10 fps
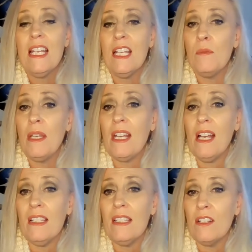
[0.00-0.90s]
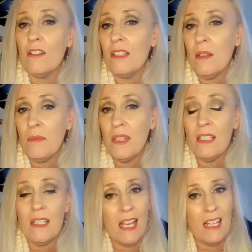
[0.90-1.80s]
is because there's
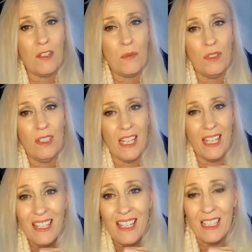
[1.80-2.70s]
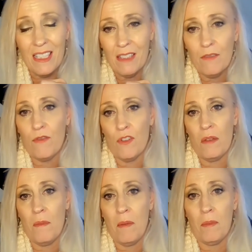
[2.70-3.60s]
something tangible in it for the
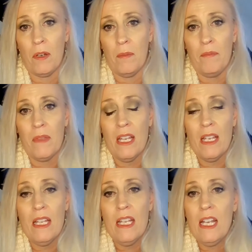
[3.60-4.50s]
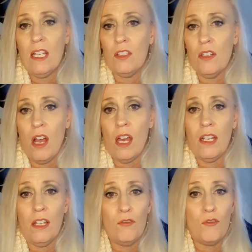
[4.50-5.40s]
member. It's not
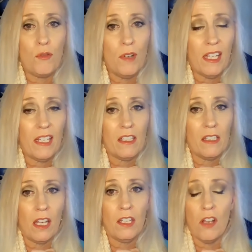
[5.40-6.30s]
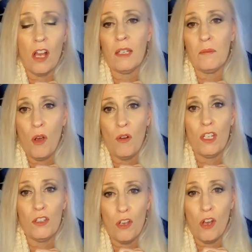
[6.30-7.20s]
a trick. It's not a dog and pony
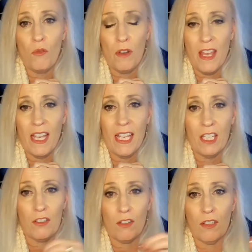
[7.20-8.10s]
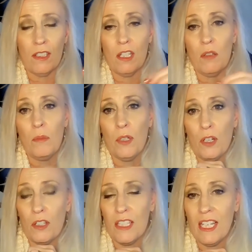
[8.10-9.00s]
show where they get a certain little
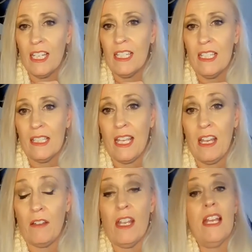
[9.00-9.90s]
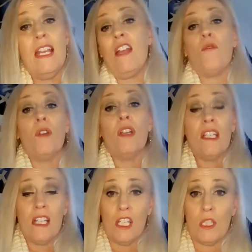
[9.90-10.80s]
perk to get a discount. It really
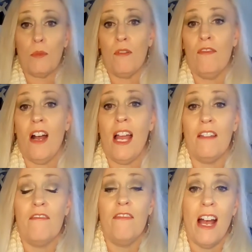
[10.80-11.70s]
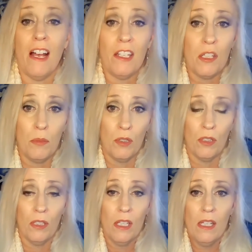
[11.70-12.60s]
does provide
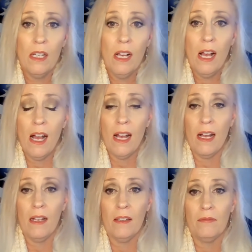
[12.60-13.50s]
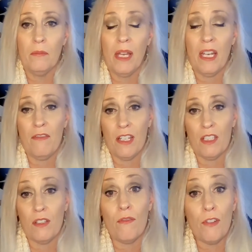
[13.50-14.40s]
valuable
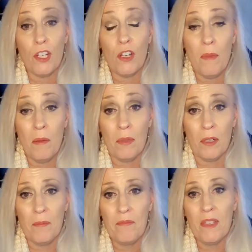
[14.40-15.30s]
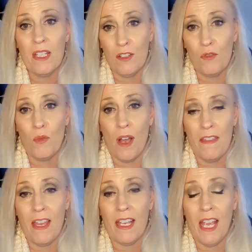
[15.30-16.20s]
benefits for your member. This is why
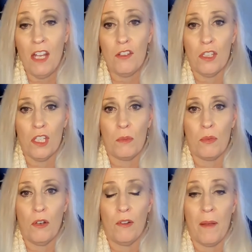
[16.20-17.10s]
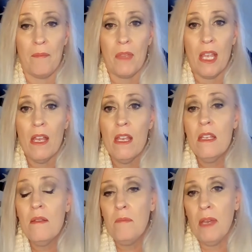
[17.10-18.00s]
they engage in this program.
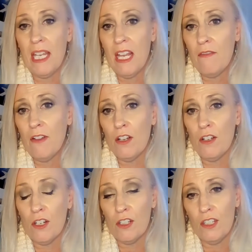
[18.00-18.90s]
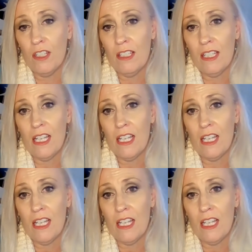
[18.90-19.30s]
Many of our nurses